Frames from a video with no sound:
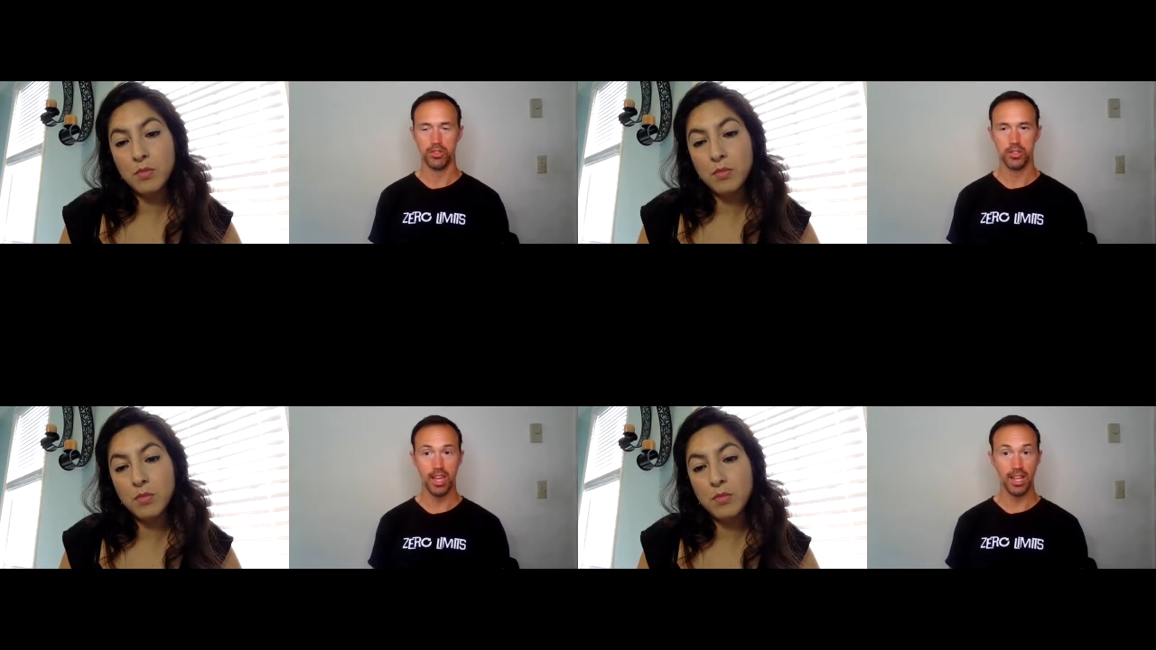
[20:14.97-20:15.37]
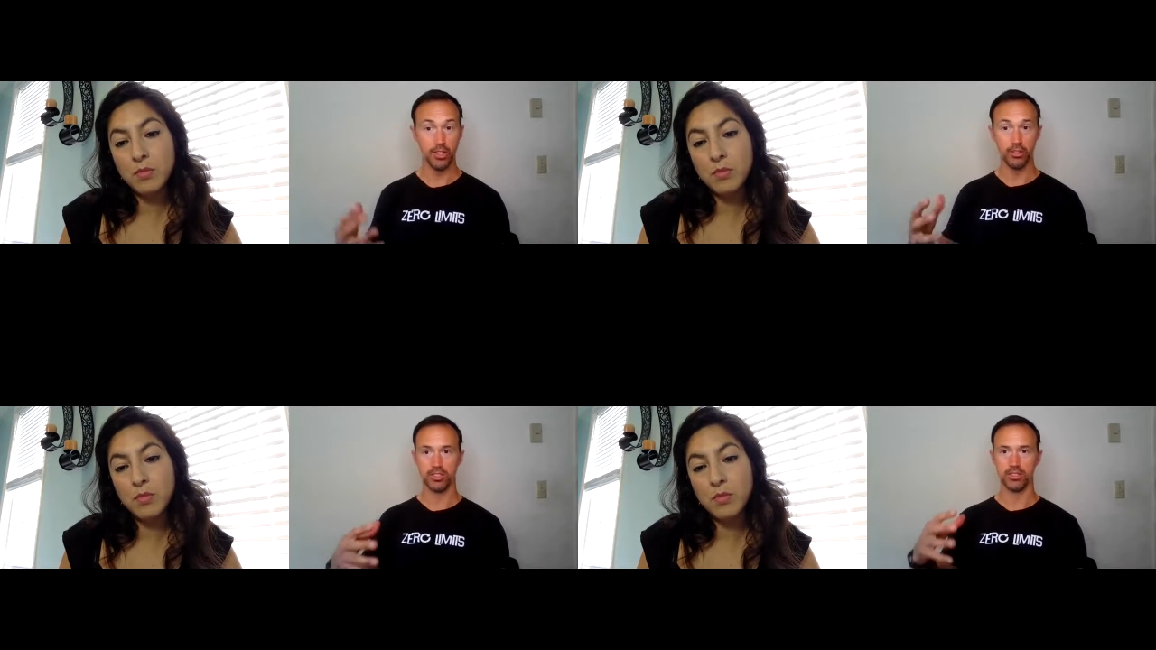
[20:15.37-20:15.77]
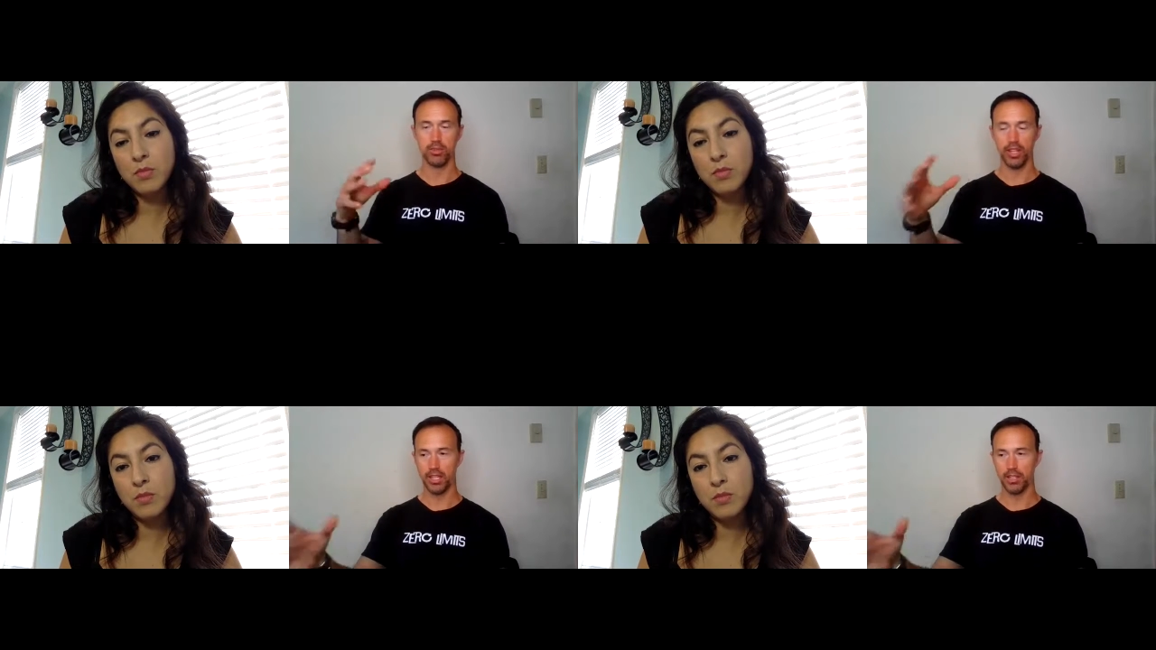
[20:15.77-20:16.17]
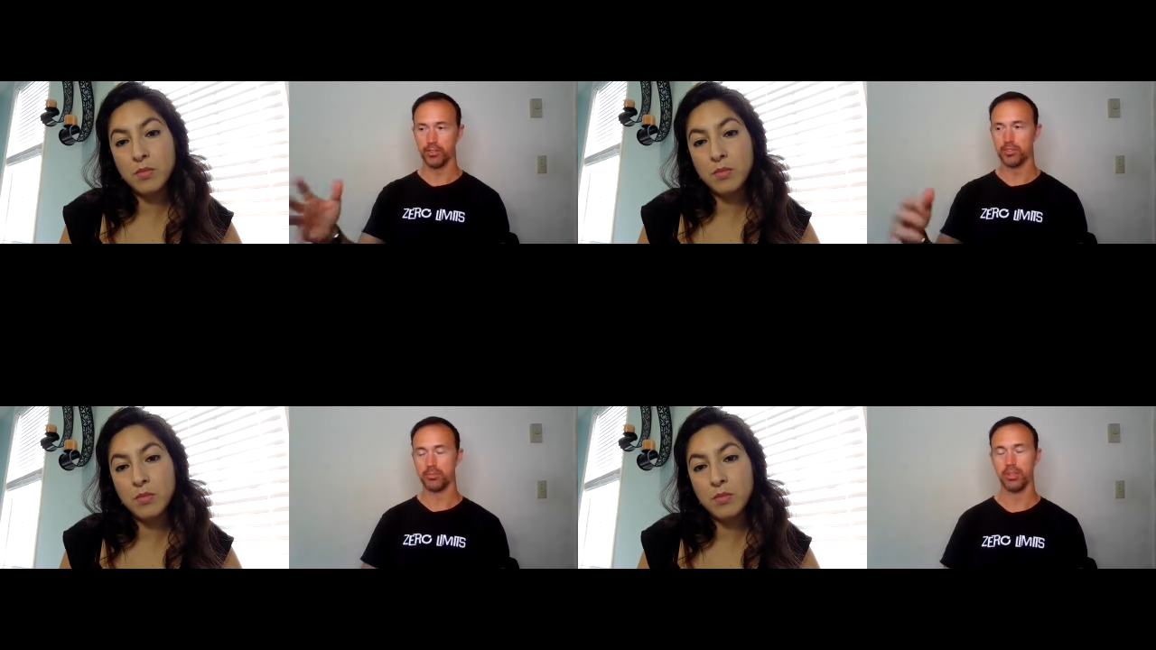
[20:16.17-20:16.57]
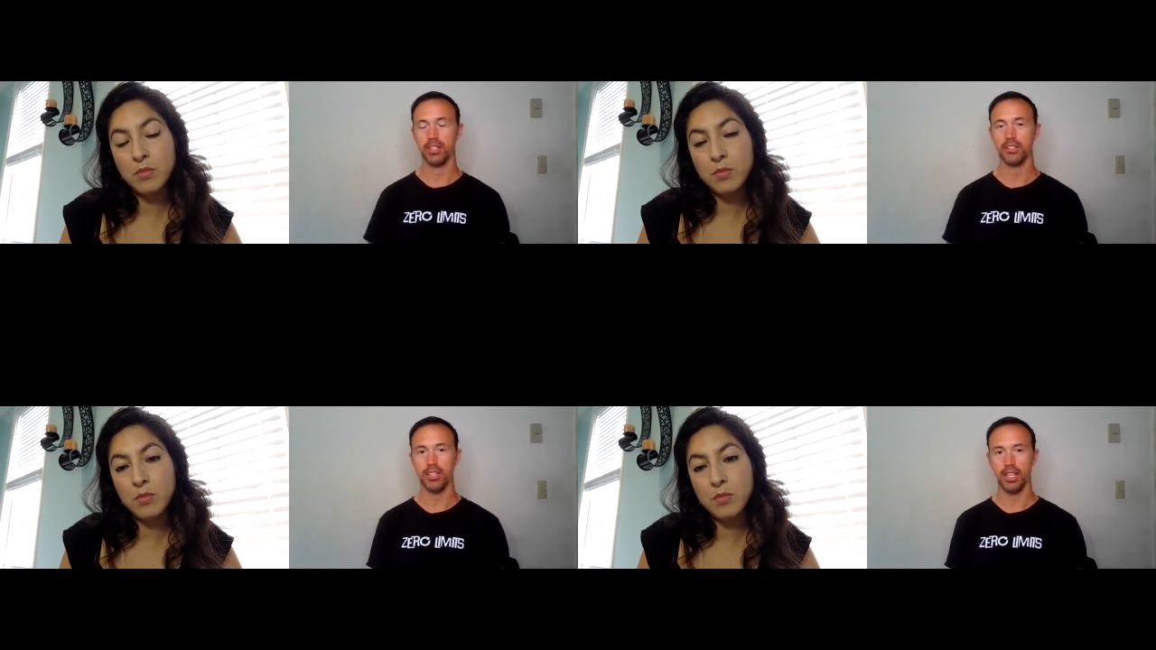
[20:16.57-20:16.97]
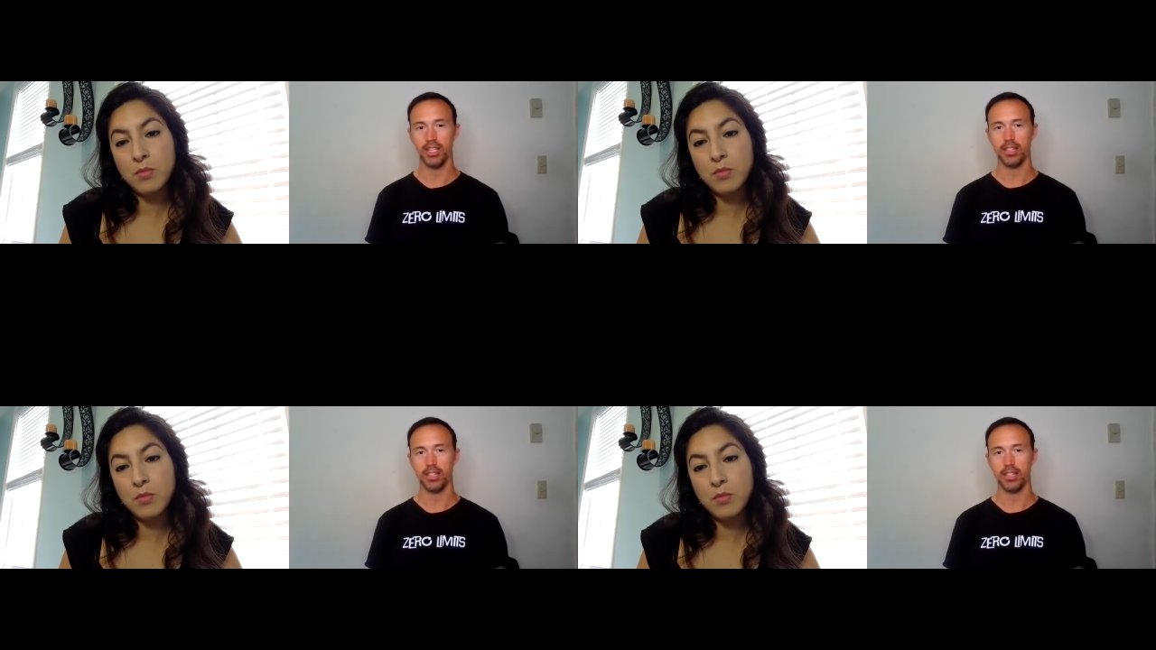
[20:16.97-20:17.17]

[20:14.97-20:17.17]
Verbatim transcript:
Speaker 1: that notion, planning first, spending second,